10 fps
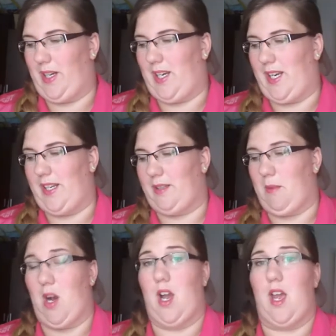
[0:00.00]
is
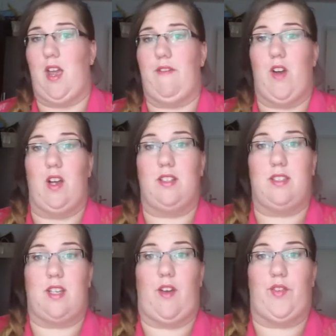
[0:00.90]
my
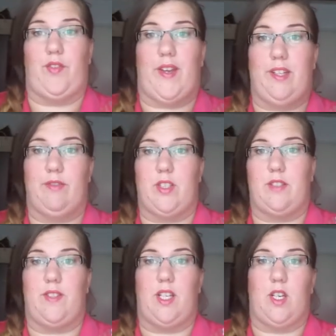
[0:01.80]
first
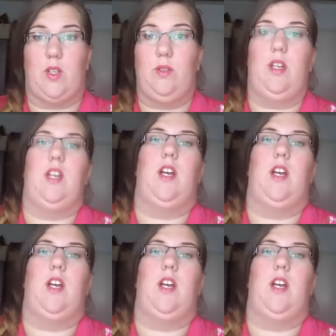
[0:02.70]
favourites video,